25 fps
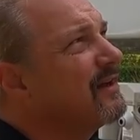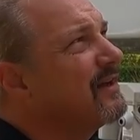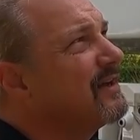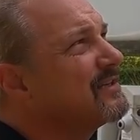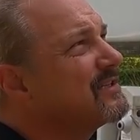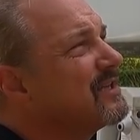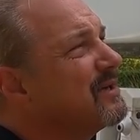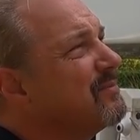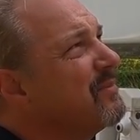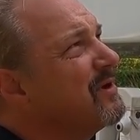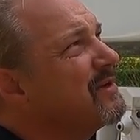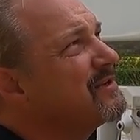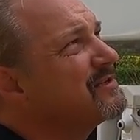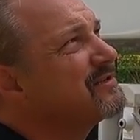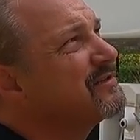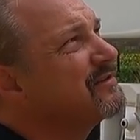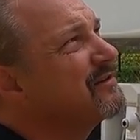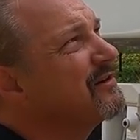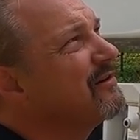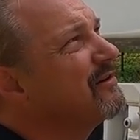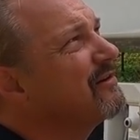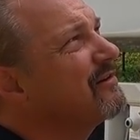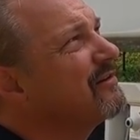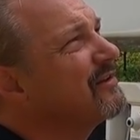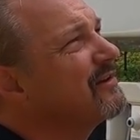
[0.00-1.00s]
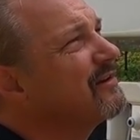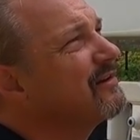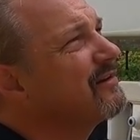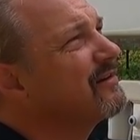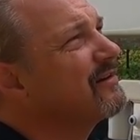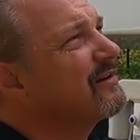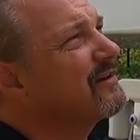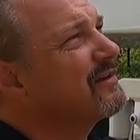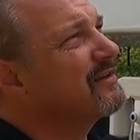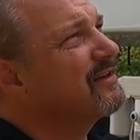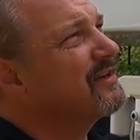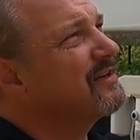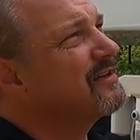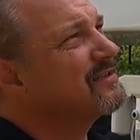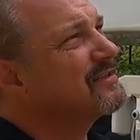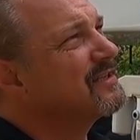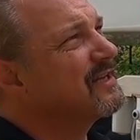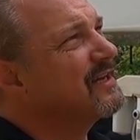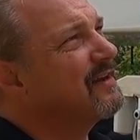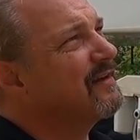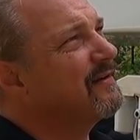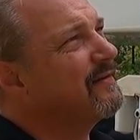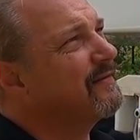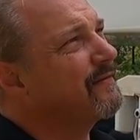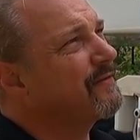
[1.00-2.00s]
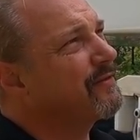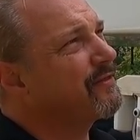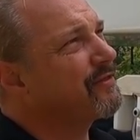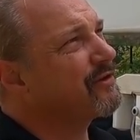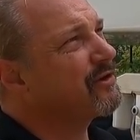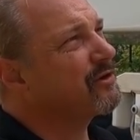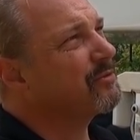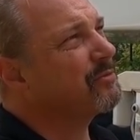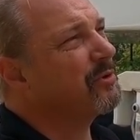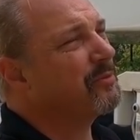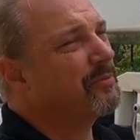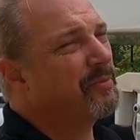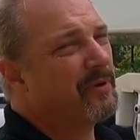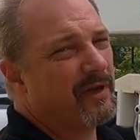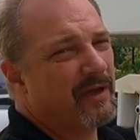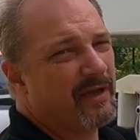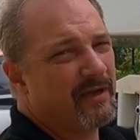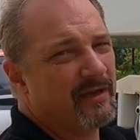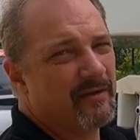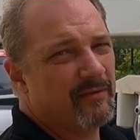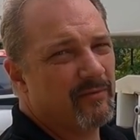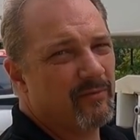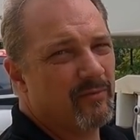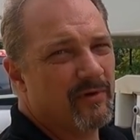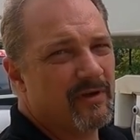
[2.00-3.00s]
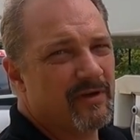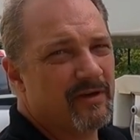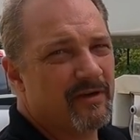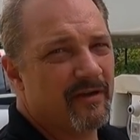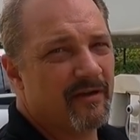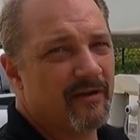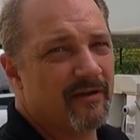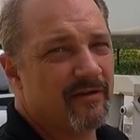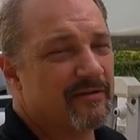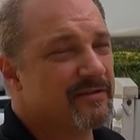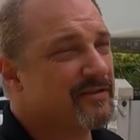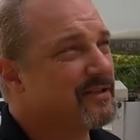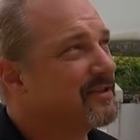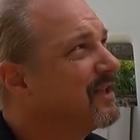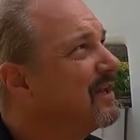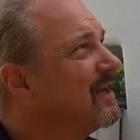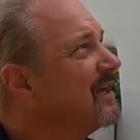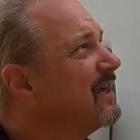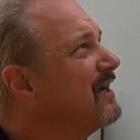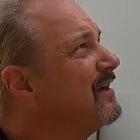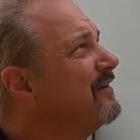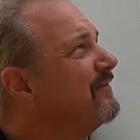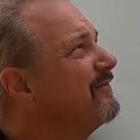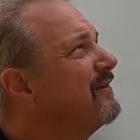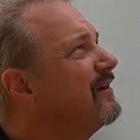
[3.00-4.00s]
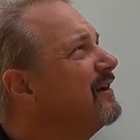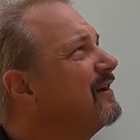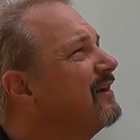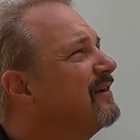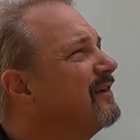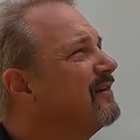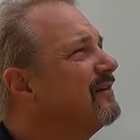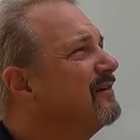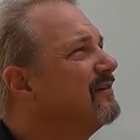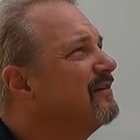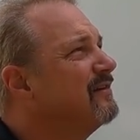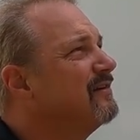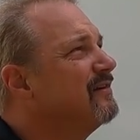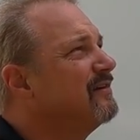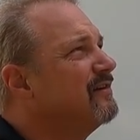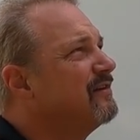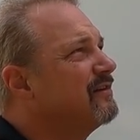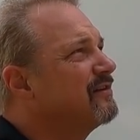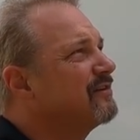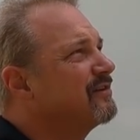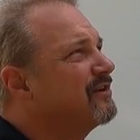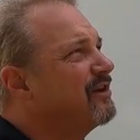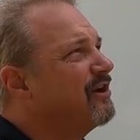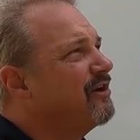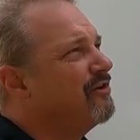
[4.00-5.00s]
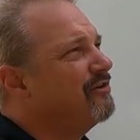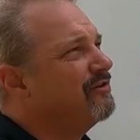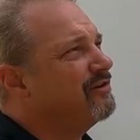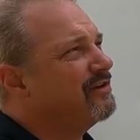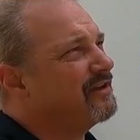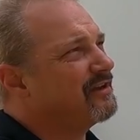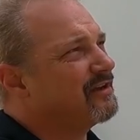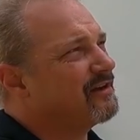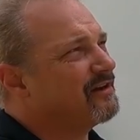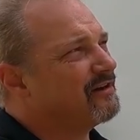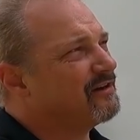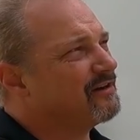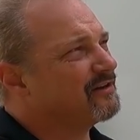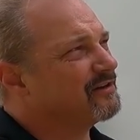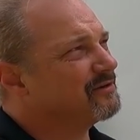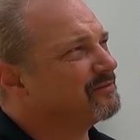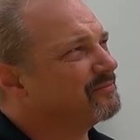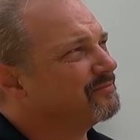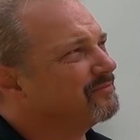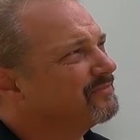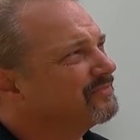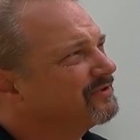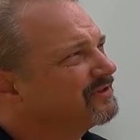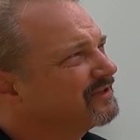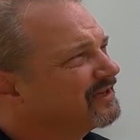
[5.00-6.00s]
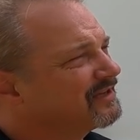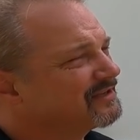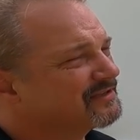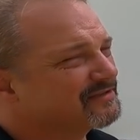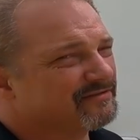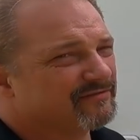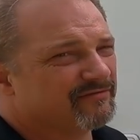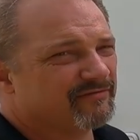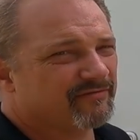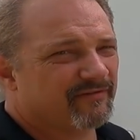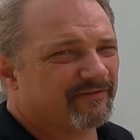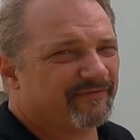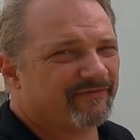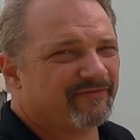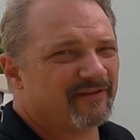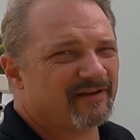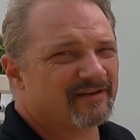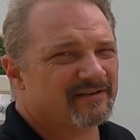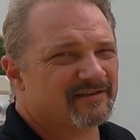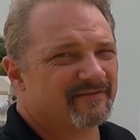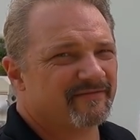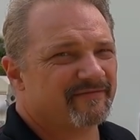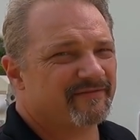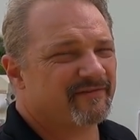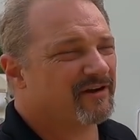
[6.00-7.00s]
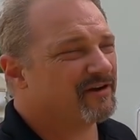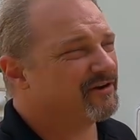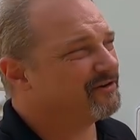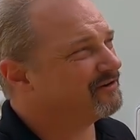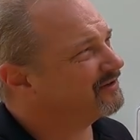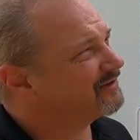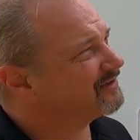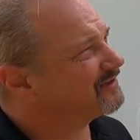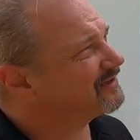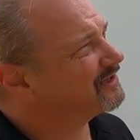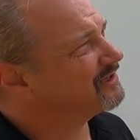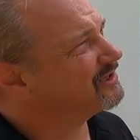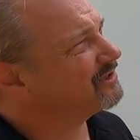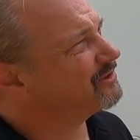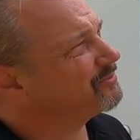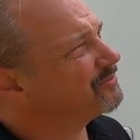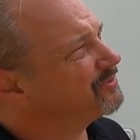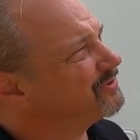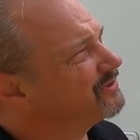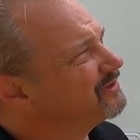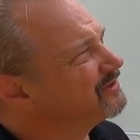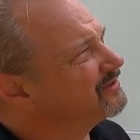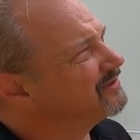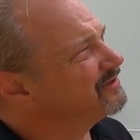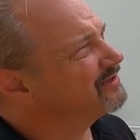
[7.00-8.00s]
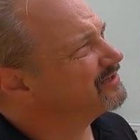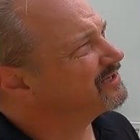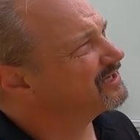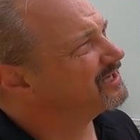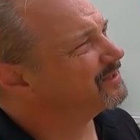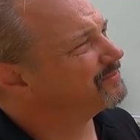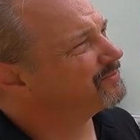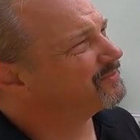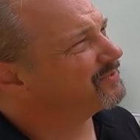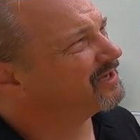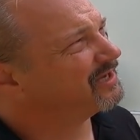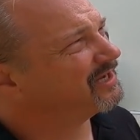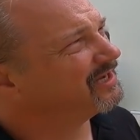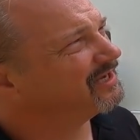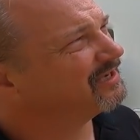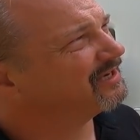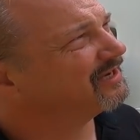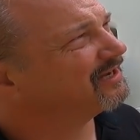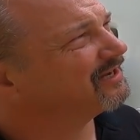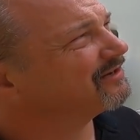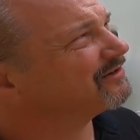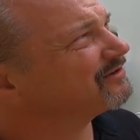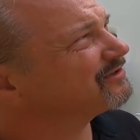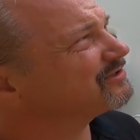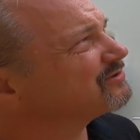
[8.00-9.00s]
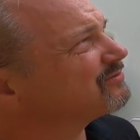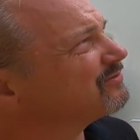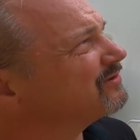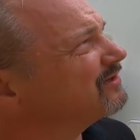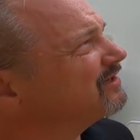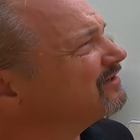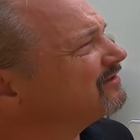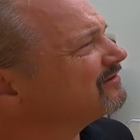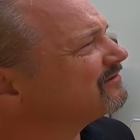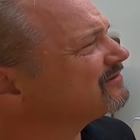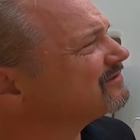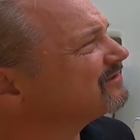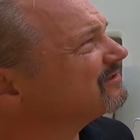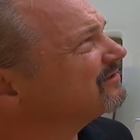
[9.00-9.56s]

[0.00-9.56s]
as I mentioned earlier, it does have thermal pane windows, and they have a coating on them that's a reflective coating to help keep the heat out as well.